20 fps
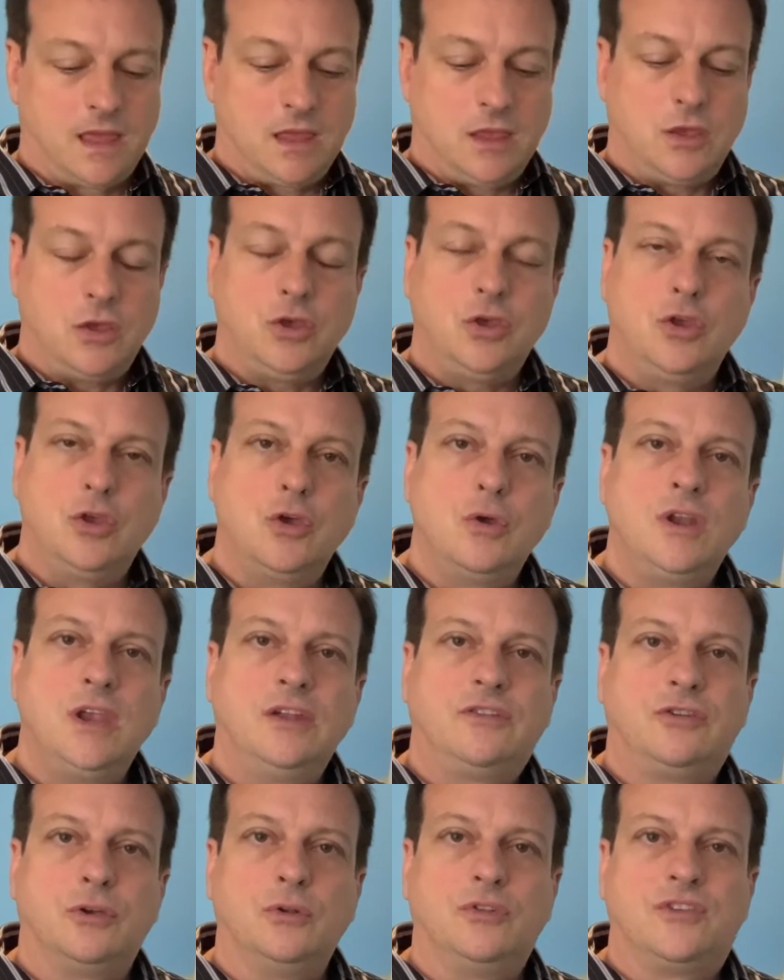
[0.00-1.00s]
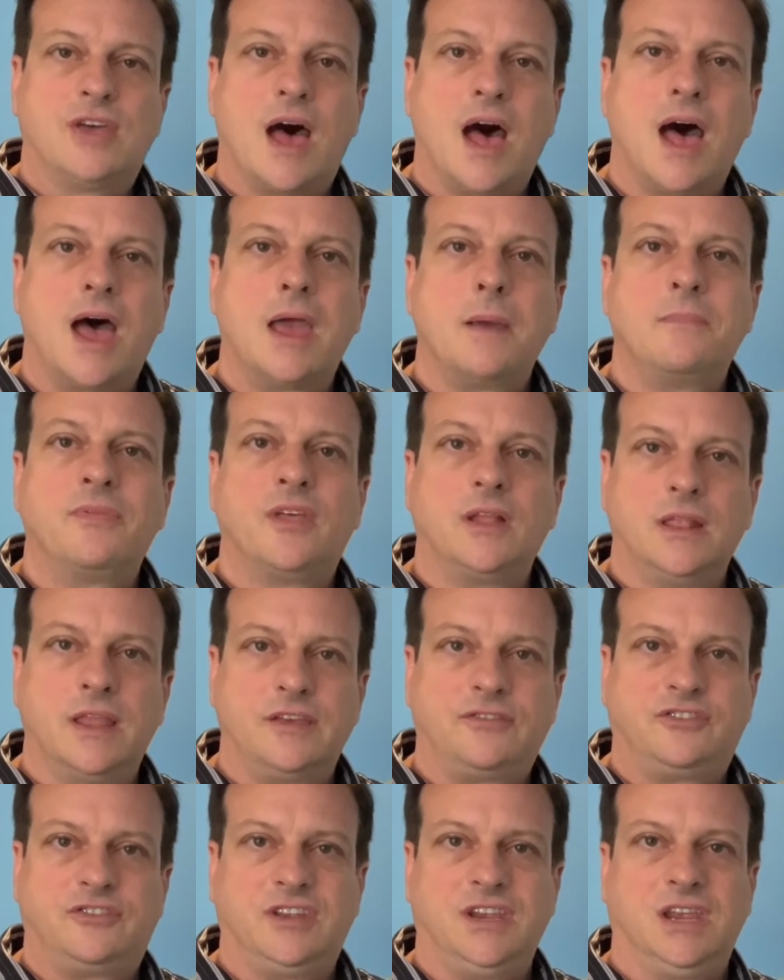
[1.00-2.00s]
you need to time the
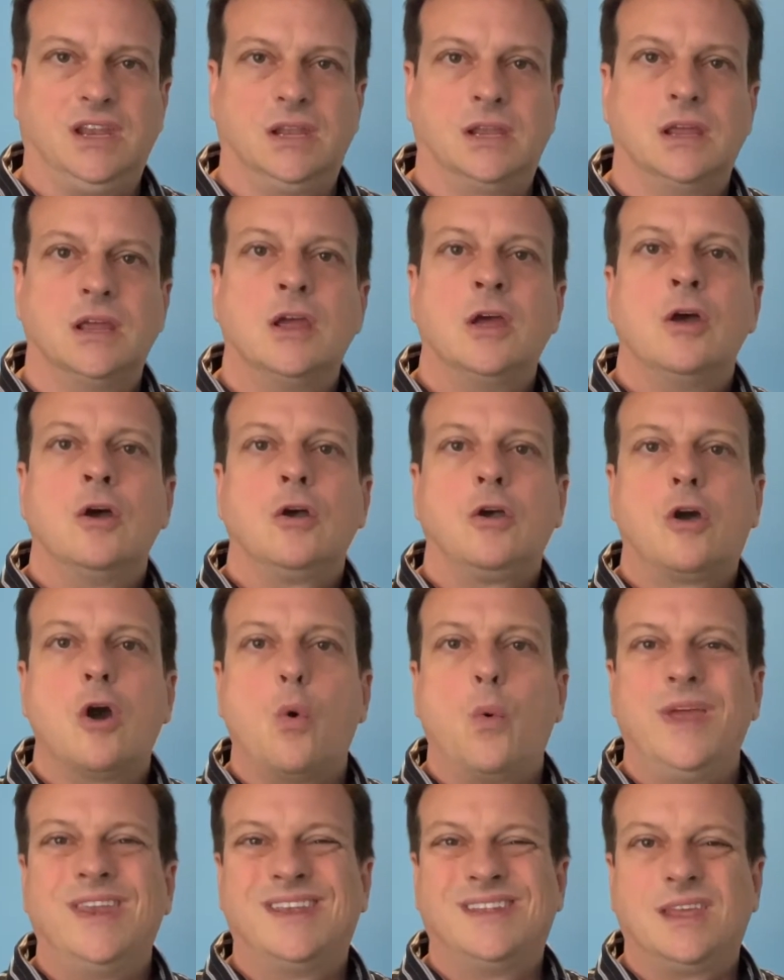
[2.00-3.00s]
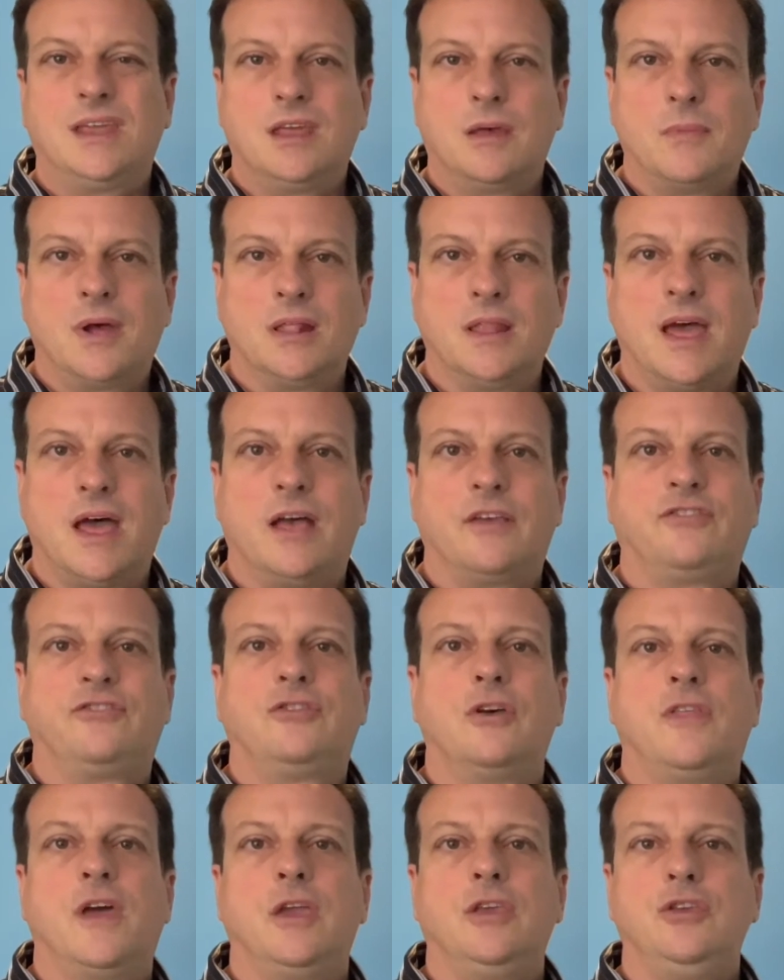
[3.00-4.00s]
listing going into MLS so
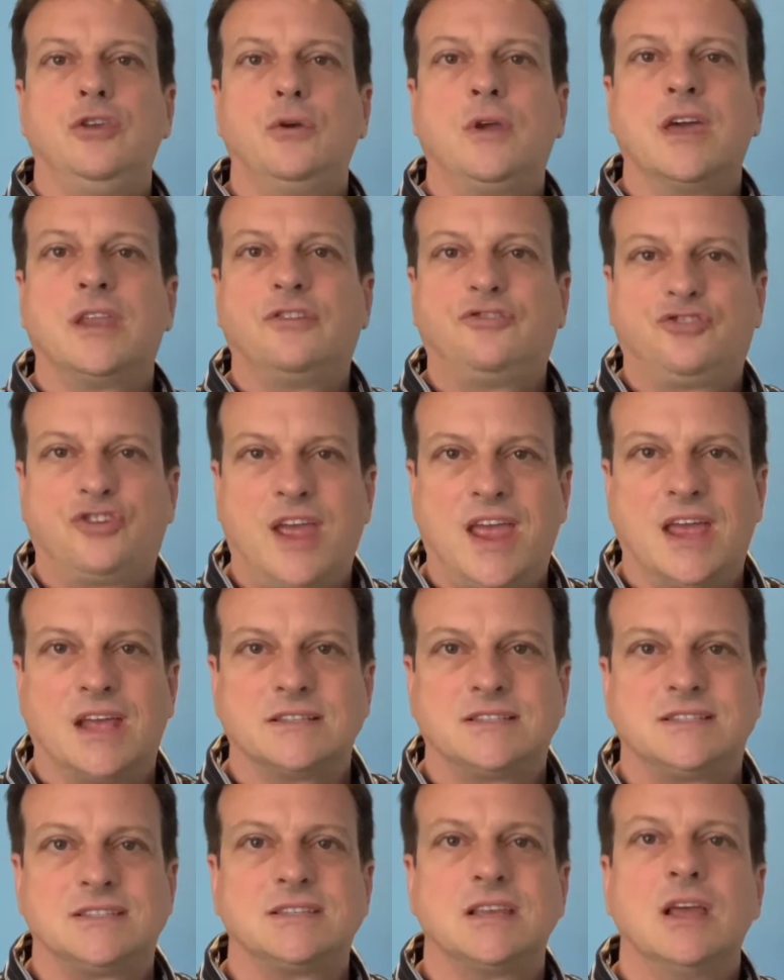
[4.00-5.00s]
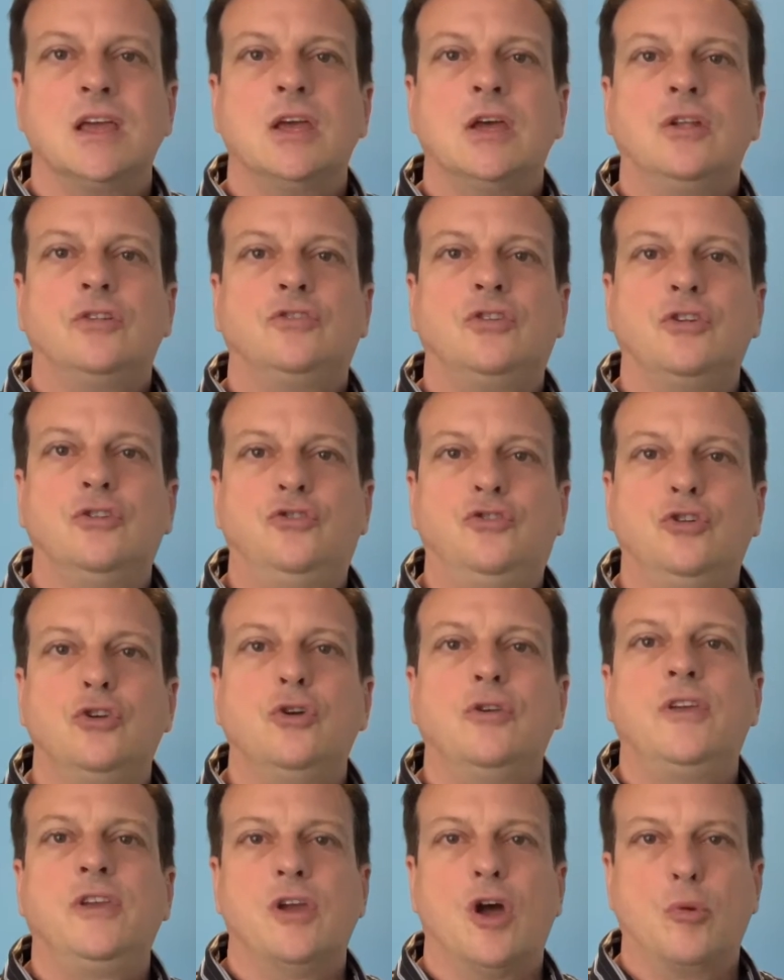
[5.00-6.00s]
that you get a chance to do
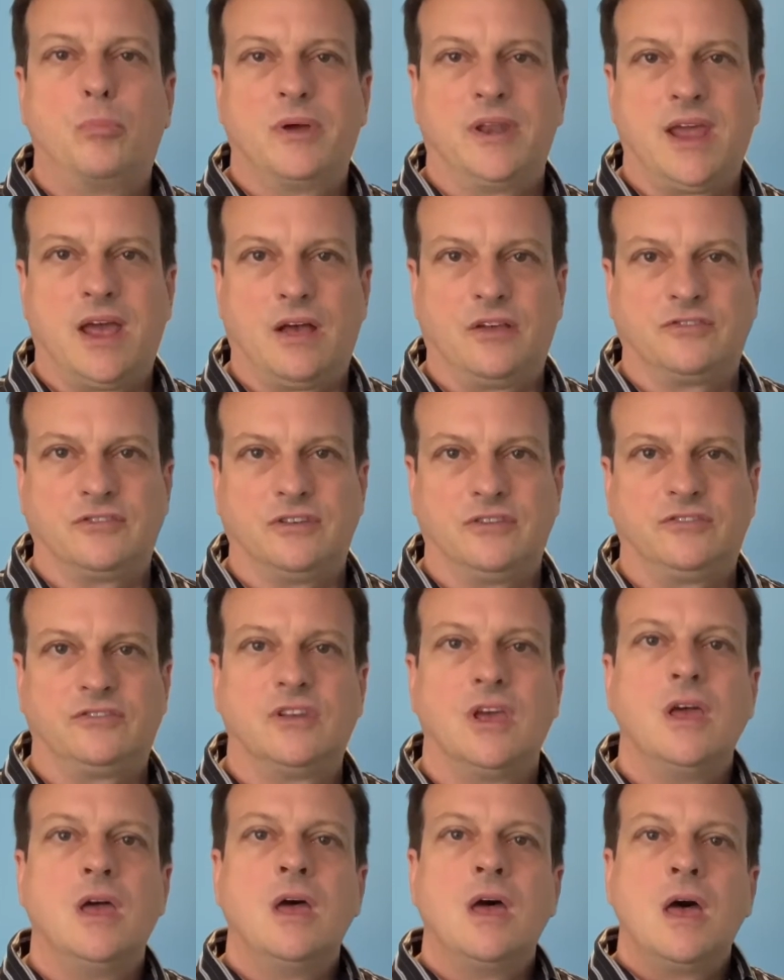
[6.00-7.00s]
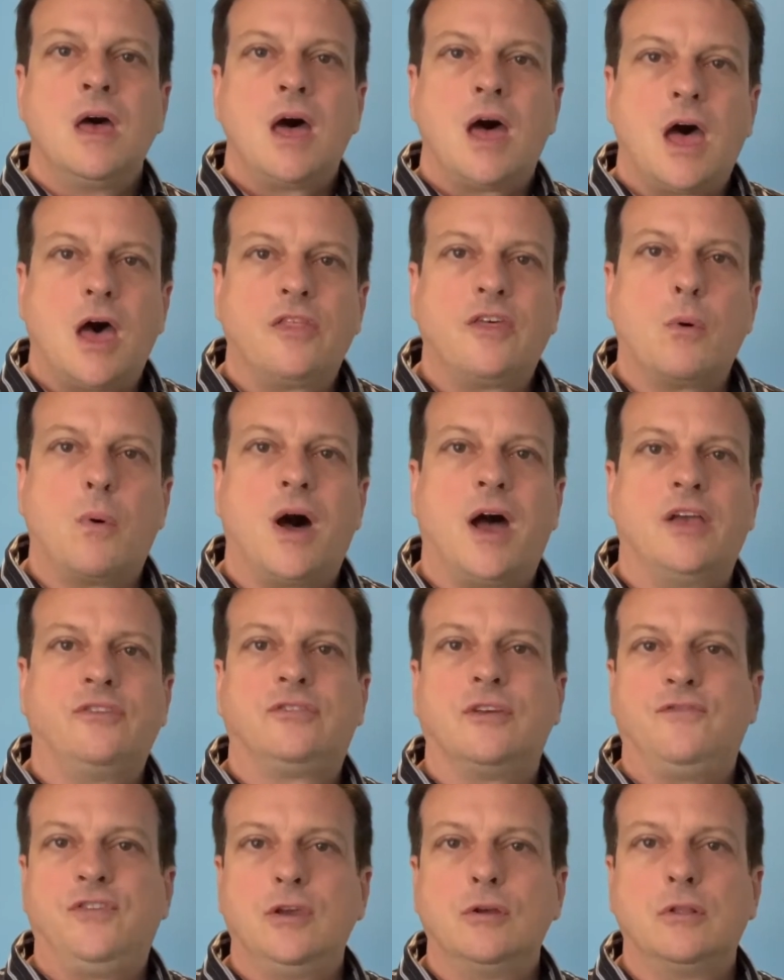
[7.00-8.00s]
the open houses. Otherwise,
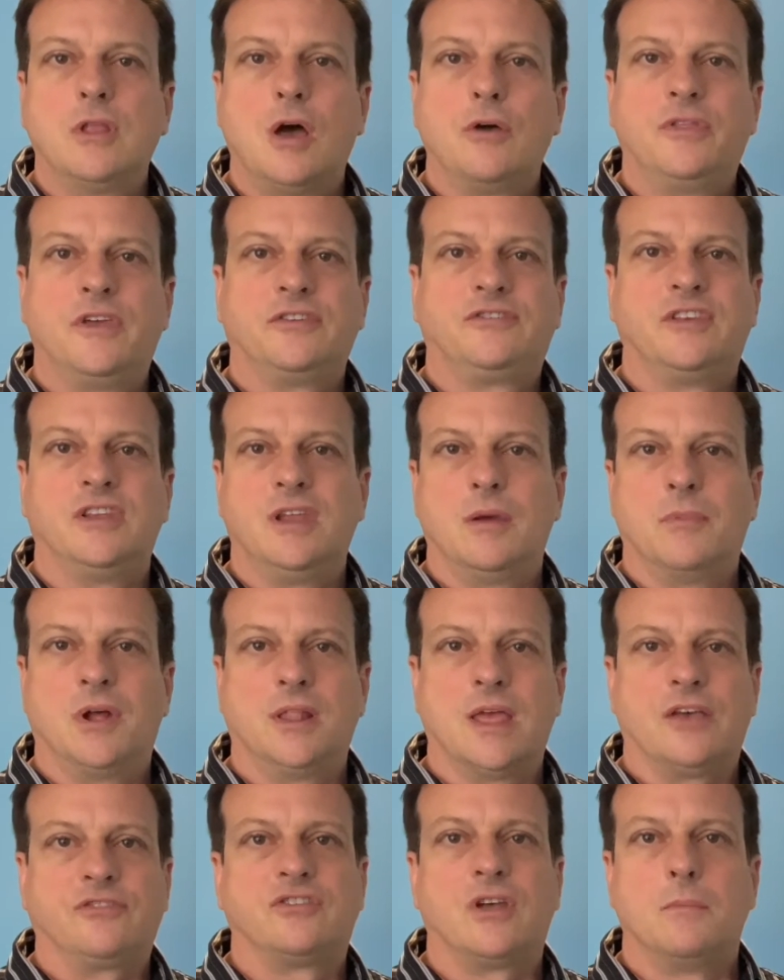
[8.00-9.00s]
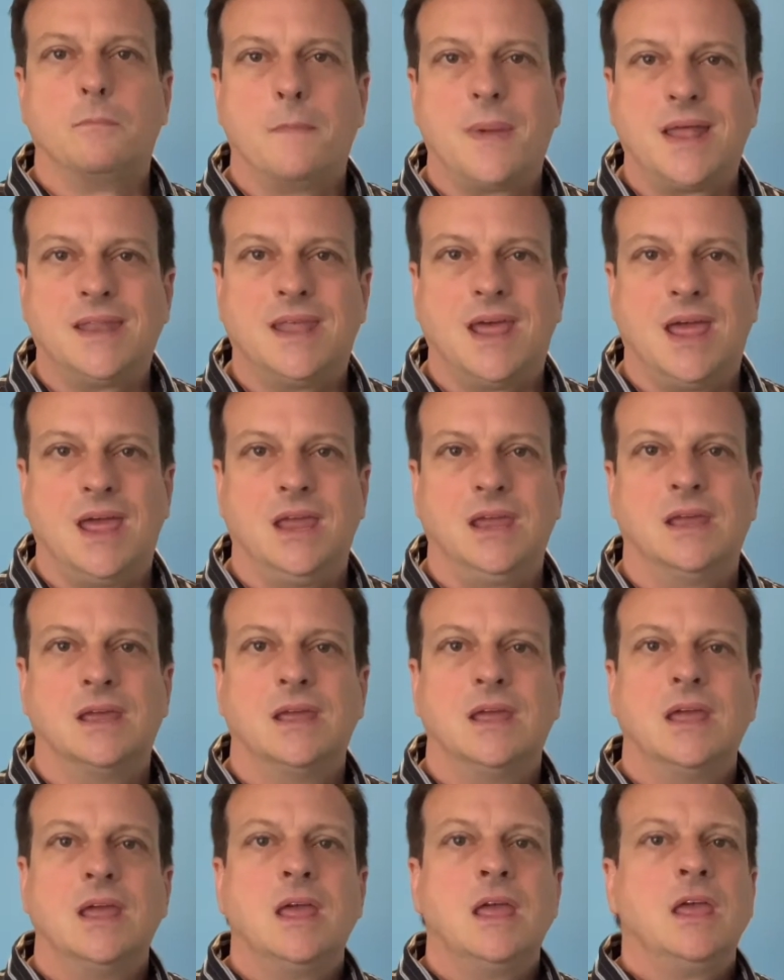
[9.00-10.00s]
if you load this in MLS on Monday,
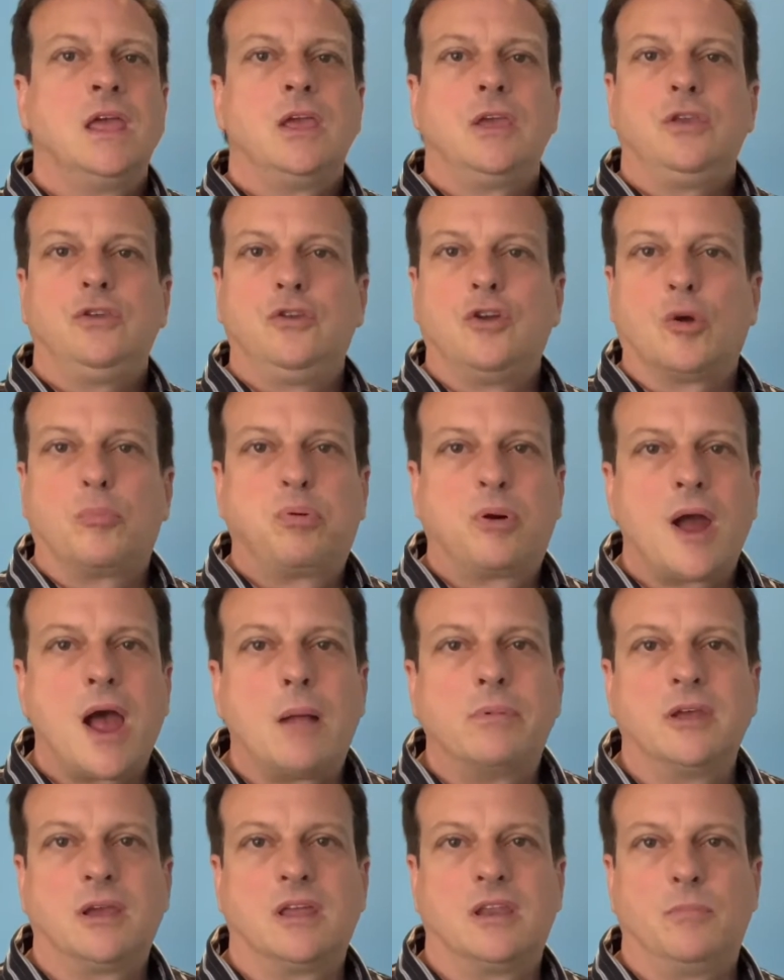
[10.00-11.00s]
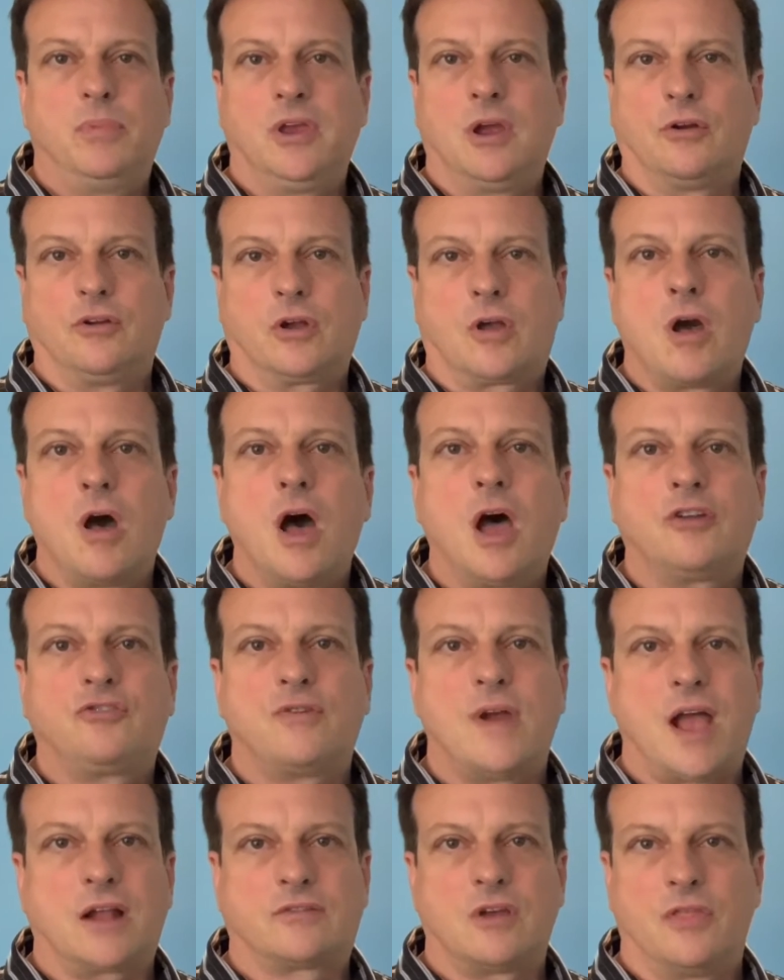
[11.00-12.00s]
you're probably going to be under
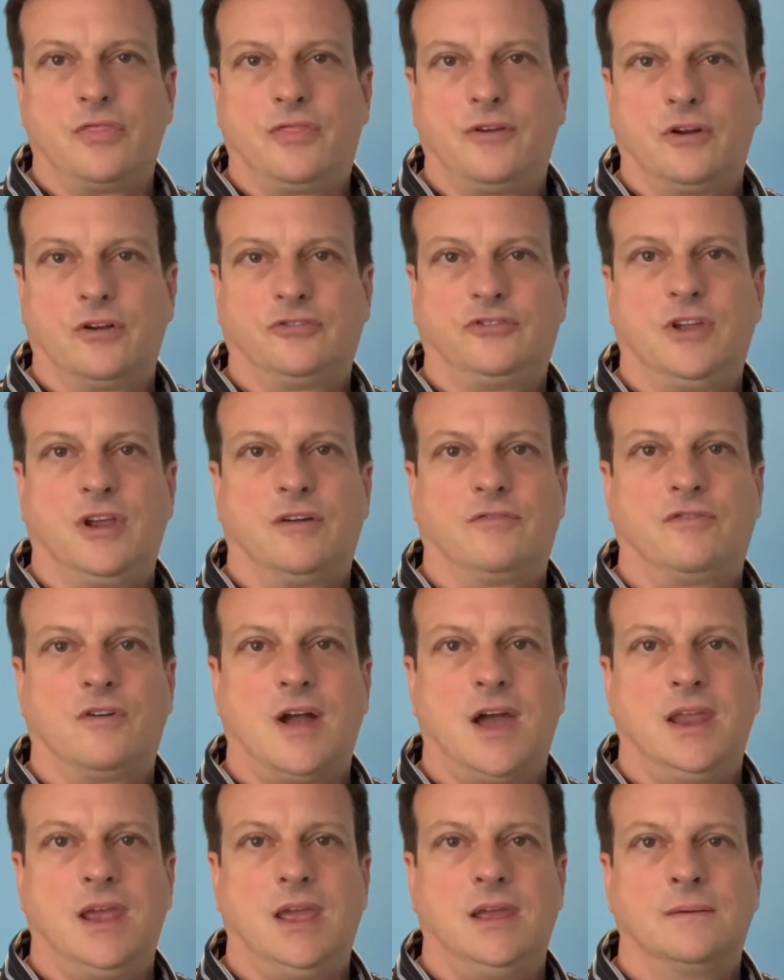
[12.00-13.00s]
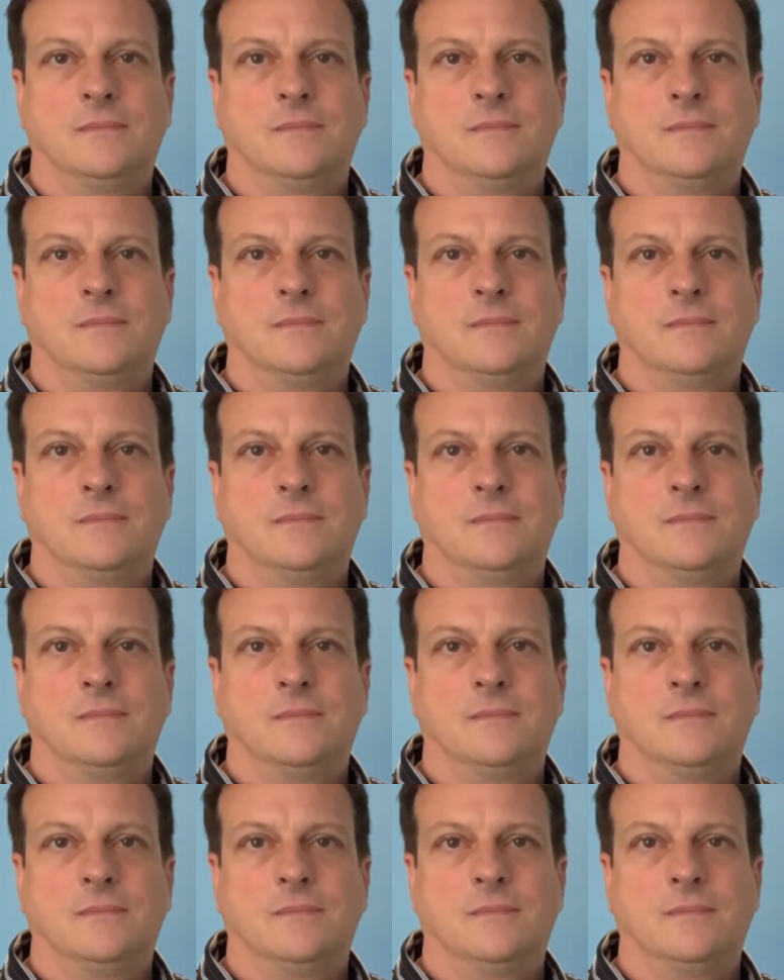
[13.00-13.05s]
contract on Thursday or Friday.